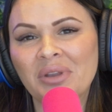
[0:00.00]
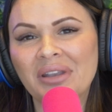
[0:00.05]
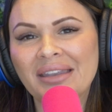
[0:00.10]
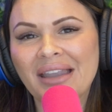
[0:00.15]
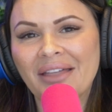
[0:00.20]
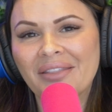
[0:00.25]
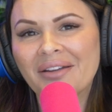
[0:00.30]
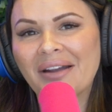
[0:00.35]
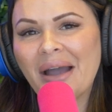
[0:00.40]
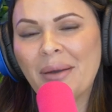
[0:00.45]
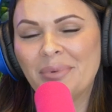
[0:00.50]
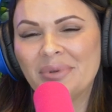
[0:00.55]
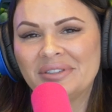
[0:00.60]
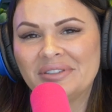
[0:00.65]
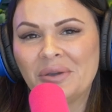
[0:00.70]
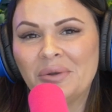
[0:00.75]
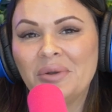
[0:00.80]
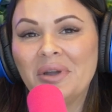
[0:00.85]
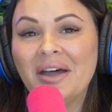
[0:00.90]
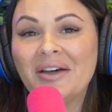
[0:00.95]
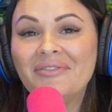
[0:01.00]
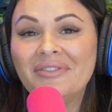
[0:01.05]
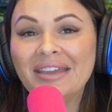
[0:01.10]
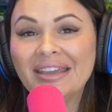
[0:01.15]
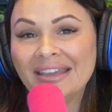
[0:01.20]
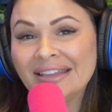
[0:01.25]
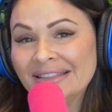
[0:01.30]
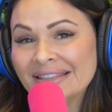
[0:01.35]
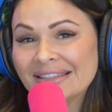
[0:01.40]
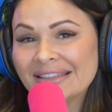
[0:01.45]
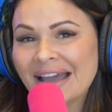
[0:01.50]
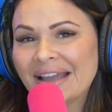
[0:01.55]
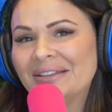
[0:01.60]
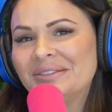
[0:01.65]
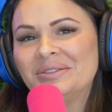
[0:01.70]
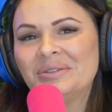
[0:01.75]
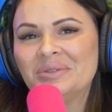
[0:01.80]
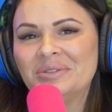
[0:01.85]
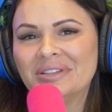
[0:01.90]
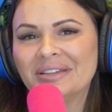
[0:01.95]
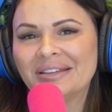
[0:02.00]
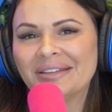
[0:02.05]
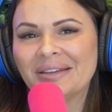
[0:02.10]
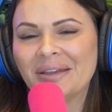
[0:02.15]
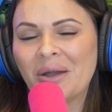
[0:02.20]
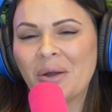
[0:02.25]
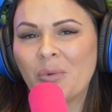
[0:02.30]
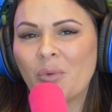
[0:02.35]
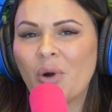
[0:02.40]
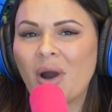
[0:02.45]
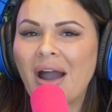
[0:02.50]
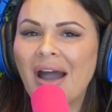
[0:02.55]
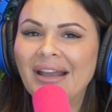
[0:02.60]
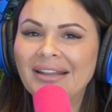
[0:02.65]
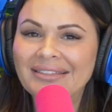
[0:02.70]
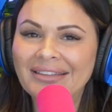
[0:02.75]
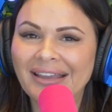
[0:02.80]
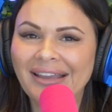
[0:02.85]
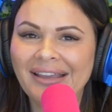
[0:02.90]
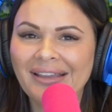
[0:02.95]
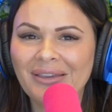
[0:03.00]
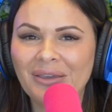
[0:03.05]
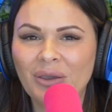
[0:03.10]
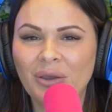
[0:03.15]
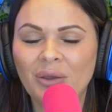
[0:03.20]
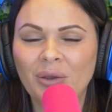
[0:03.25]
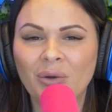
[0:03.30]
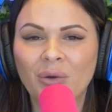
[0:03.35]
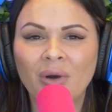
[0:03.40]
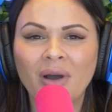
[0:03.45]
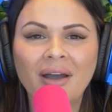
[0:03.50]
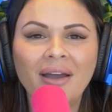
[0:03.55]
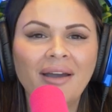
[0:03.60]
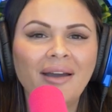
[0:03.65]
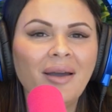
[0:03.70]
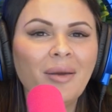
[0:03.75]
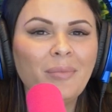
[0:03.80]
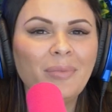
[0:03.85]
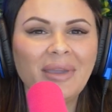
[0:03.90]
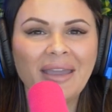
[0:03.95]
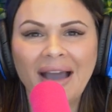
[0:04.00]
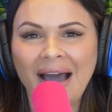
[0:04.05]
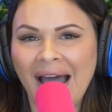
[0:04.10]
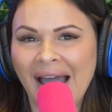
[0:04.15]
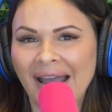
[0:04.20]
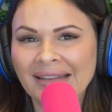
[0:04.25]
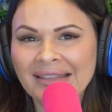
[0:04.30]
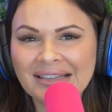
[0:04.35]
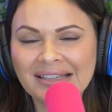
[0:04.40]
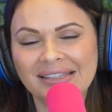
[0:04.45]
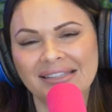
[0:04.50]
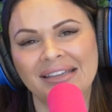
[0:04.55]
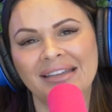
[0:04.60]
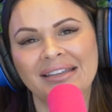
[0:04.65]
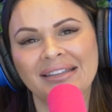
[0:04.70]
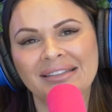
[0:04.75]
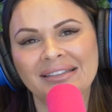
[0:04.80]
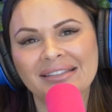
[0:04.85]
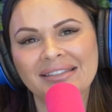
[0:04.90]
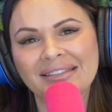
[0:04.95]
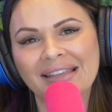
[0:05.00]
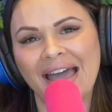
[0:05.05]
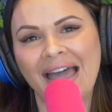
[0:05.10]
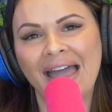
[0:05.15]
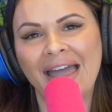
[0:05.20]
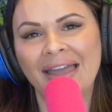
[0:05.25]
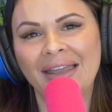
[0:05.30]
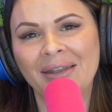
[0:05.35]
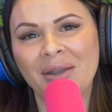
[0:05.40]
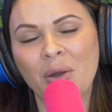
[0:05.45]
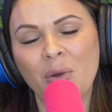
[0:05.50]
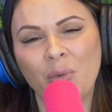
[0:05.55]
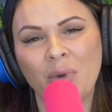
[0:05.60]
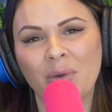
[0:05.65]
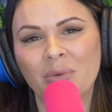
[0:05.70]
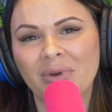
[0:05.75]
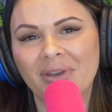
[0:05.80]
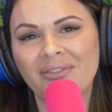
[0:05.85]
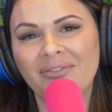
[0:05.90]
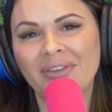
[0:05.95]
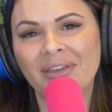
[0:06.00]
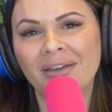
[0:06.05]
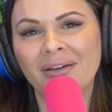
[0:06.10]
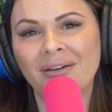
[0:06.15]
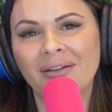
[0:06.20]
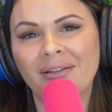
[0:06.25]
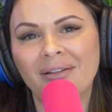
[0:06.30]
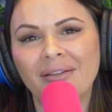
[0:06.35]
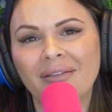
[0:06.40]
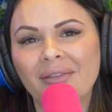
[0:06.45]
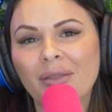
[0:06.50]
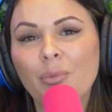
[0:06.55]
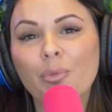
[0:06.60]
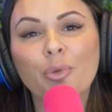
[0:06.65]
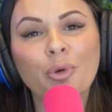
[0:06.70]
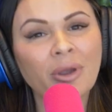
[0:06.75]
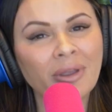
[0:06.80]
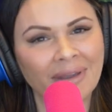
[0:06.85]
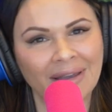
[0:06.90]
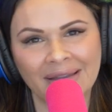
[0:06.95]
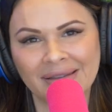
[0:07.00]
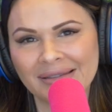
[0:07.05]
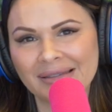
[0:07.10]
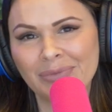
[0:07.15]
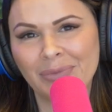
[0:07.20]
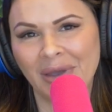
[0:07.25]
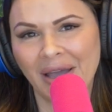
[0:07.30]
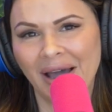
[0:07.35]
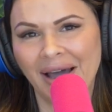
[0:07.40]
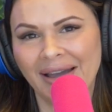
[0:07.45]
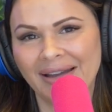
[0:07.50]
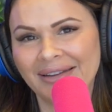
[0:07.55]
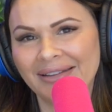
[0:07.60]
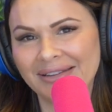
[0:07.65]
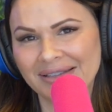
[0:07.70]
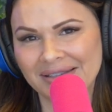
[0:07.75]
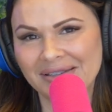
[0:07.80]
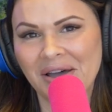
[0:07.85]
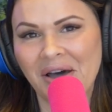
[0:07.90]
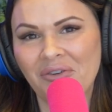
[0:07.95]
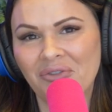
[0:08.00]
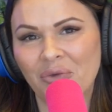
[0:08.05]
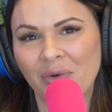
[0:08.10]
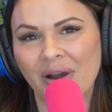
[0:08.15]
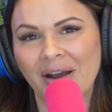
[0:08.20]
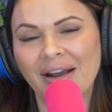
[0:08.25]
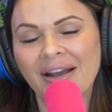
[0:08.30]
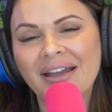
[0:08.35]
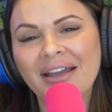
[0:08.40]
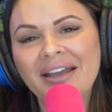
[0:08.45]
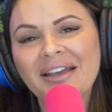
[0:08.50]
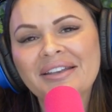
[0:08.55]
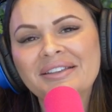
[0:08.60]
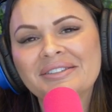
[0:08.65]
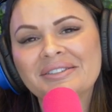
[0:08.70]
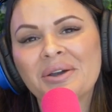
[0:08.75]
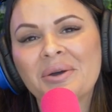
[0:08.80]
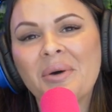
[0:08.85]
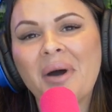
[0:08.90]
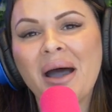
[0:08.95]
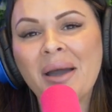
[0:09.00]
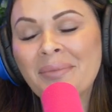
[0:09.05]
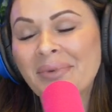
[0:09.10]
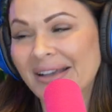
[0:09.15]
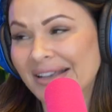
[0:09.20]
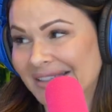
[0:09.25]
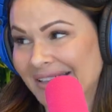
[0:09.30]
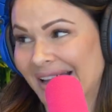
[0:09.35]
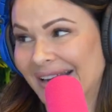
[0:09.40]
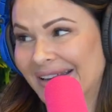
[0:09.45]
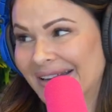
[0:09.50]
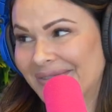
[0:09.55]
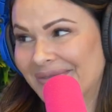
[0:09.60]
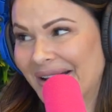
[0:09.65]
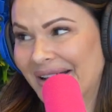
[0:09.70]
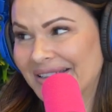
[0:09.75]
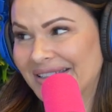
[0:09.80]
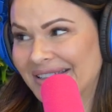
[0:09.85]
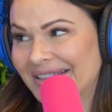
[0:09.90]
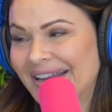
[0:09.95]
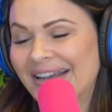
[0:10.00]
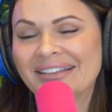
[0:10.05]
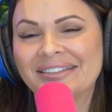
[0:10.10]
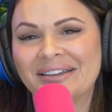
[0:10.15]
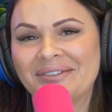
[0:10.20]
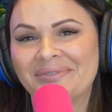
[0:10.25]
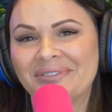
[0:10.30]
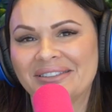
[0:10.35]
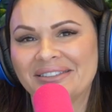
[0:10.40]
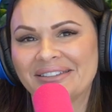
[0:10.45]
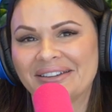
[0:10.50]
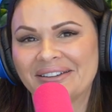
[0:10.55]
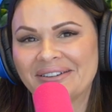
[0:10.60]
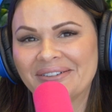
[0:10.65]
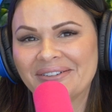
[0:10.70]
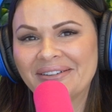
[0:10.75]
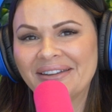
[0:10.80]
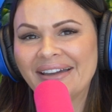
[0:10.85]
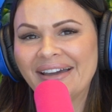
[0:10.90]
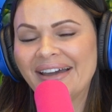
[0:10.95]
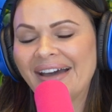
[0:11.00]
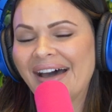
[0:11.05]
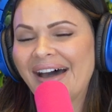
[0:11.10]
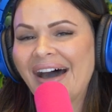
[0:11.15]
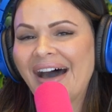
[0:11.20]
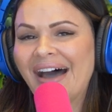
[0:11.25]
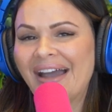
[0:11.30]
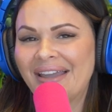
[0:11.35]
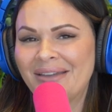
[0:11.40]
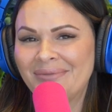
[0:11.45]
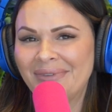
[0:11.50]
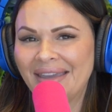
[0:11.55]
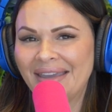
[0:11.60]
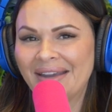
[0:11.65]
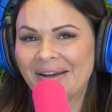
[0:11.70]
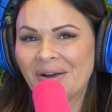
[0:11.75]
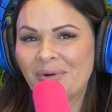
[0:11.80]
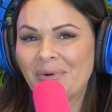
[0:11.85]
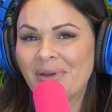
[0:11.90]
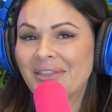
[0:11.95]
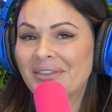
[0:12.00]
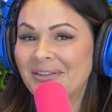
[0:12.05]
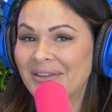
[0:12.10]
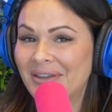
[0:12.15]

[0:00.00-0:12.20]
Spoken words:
another episode of Inside Zoodealio, where I take you behind the scenes and we reveal the brilliance behind the software. So I'm excited about today's episode. I am here with